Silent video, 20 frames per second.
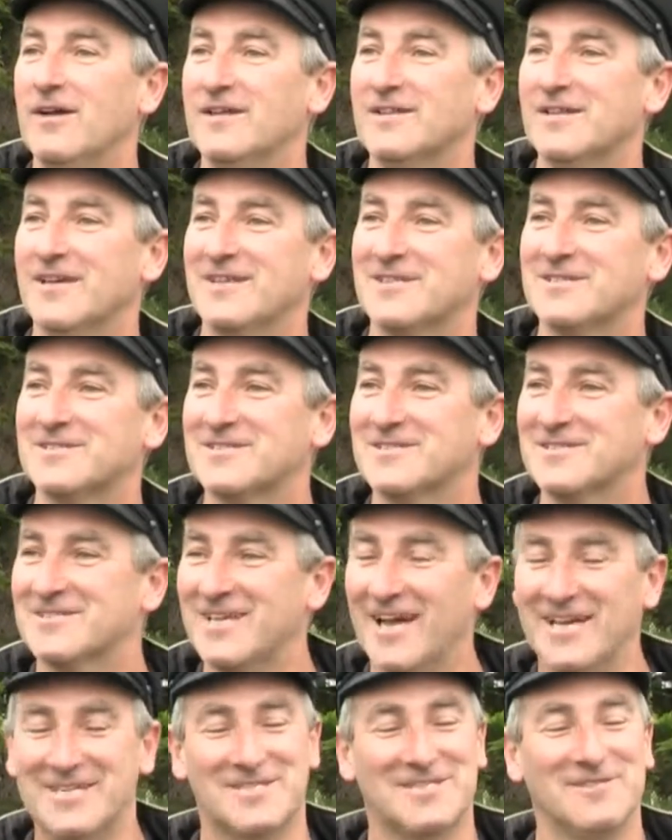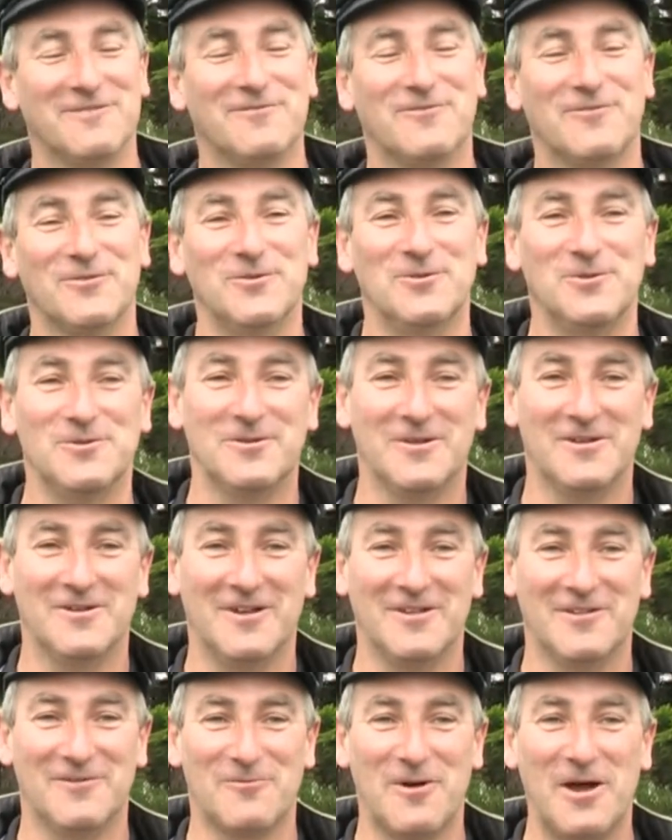it, it's tasting the food,
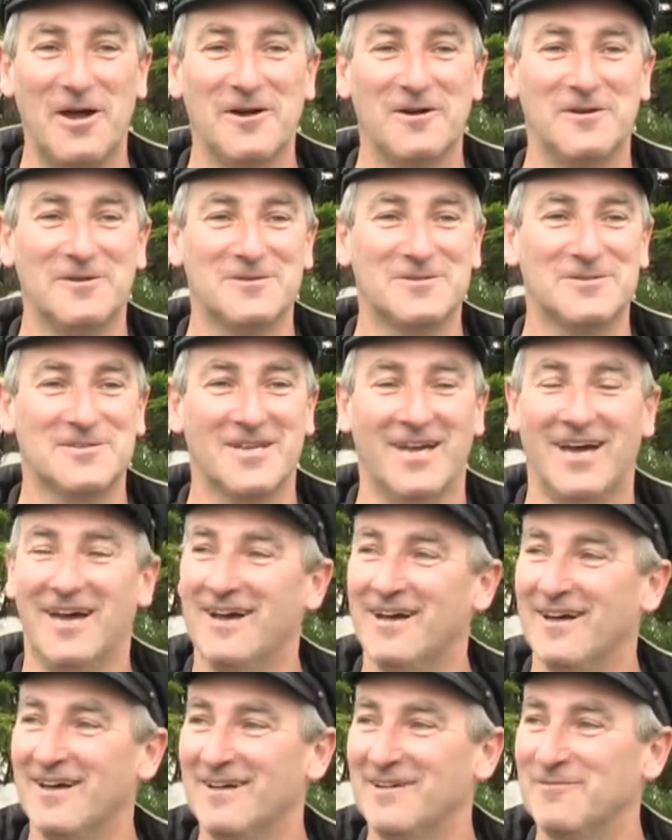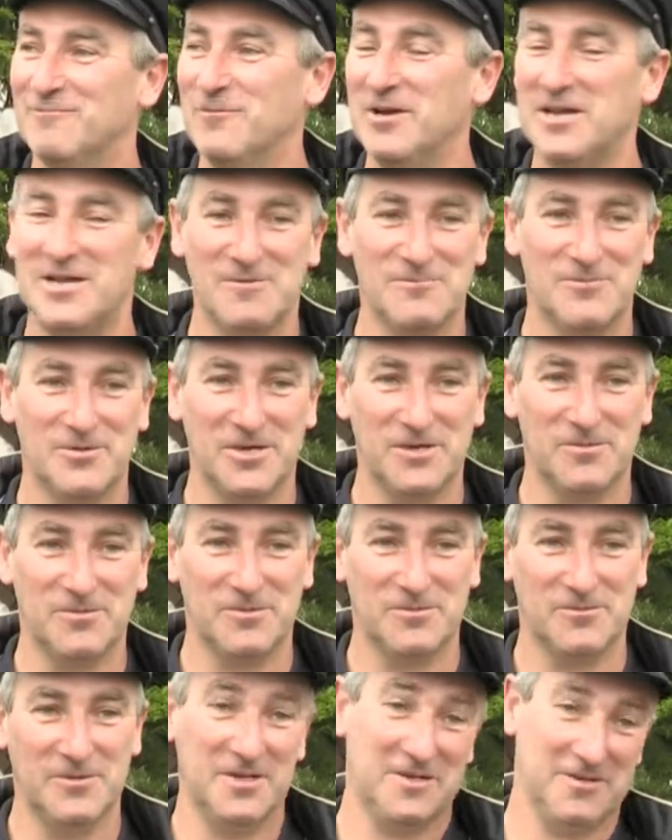uh, the roads, uh, meeting
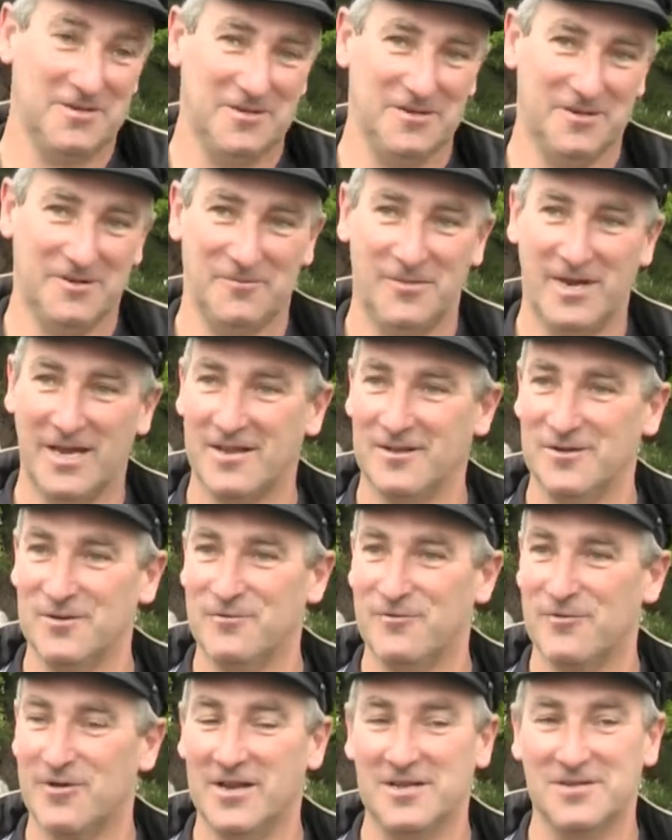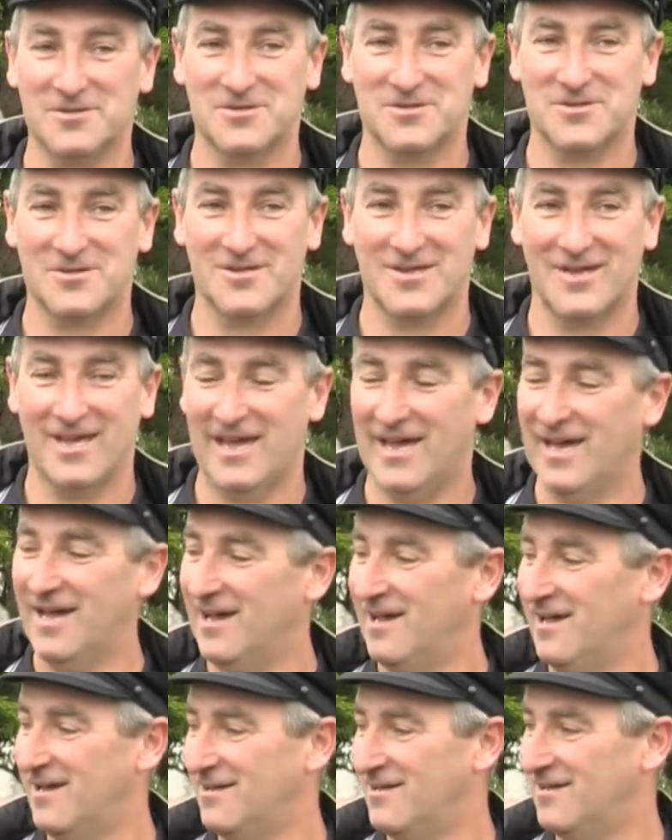people, meeting new, making new friends,
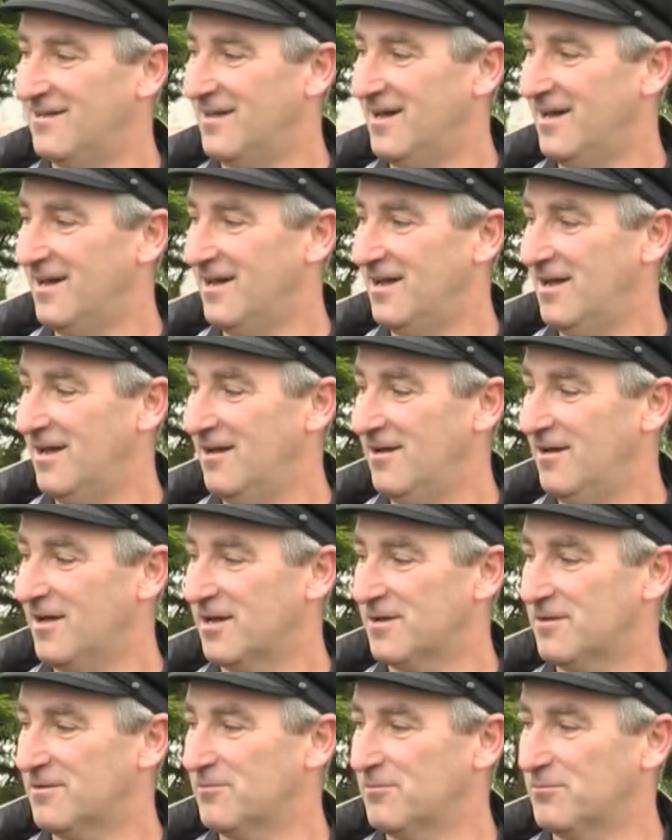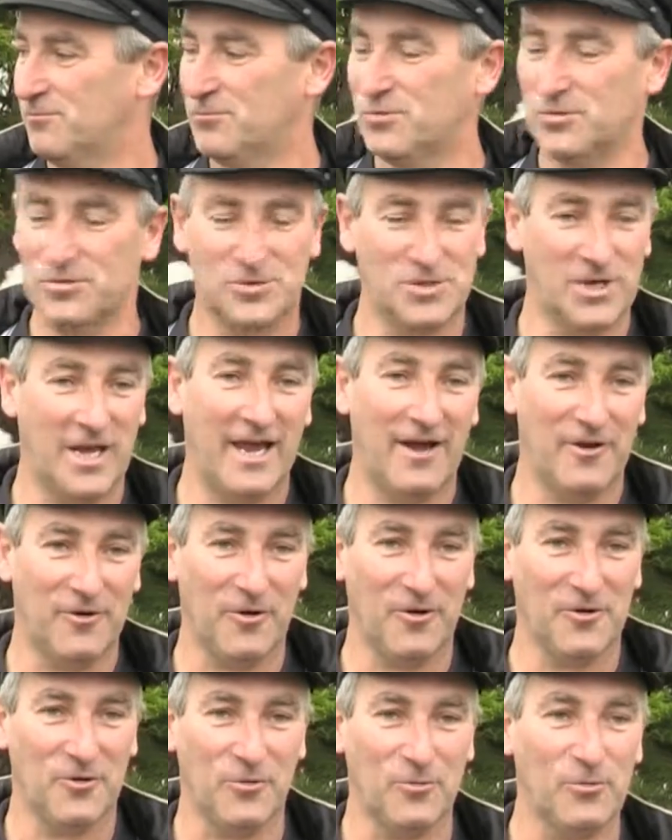and uh, pushing our
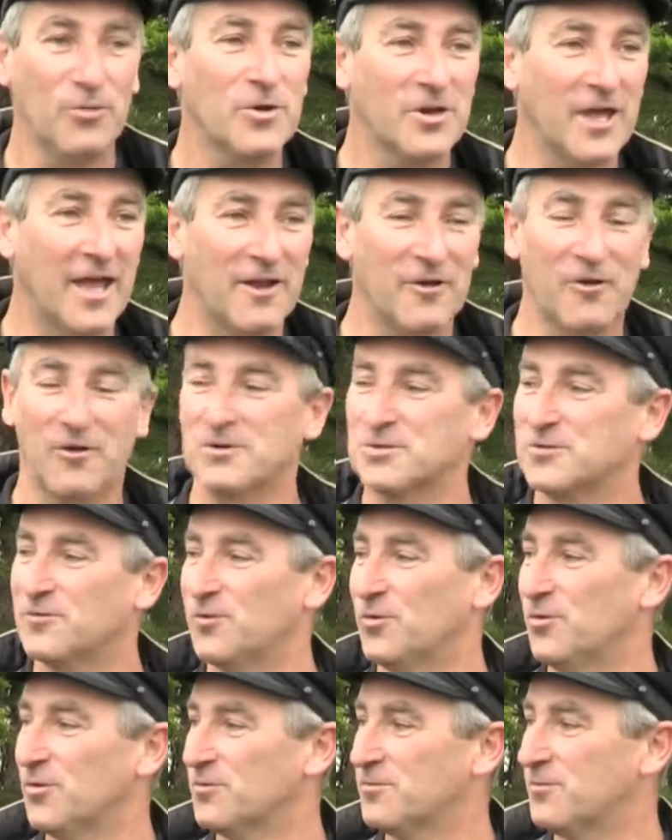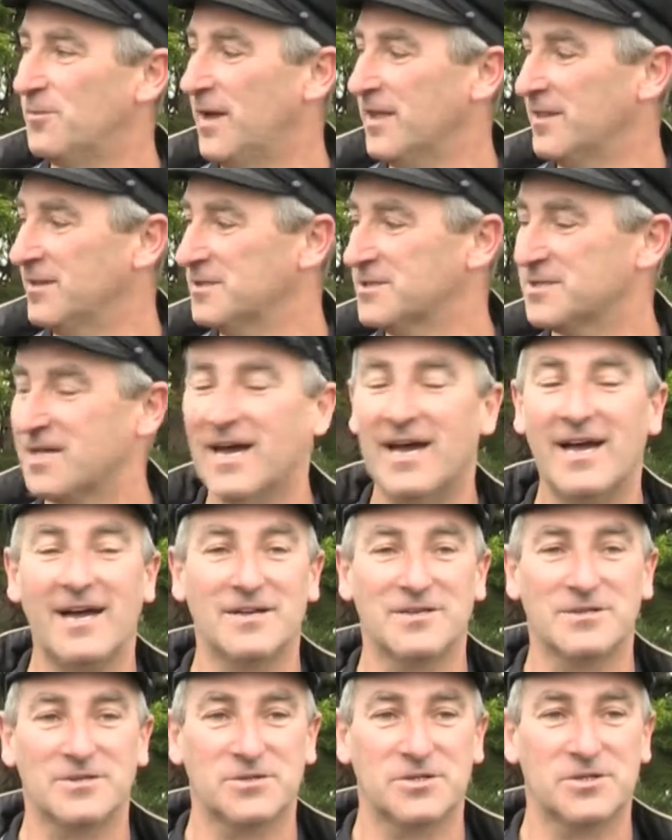knowledge, or putting our knowledge forward about these
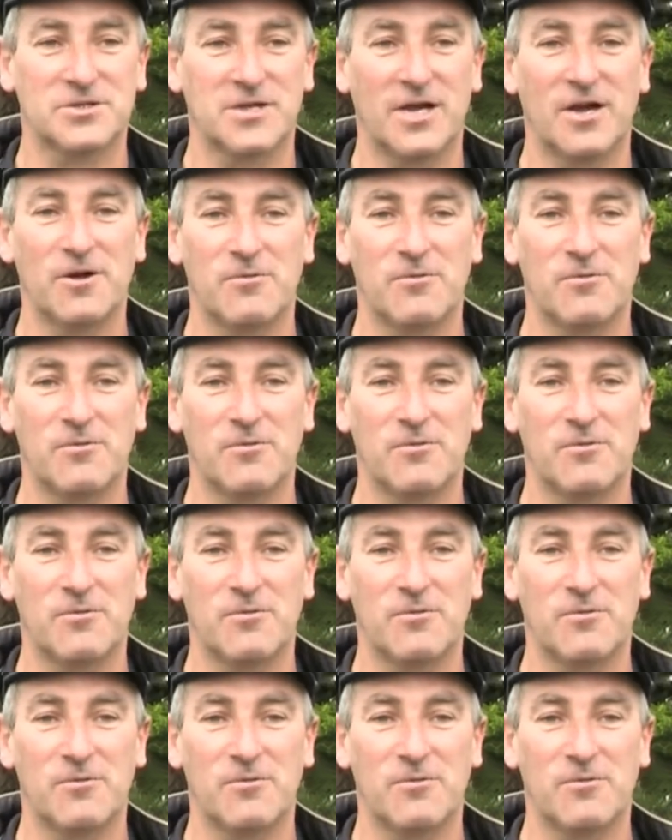cars because they're so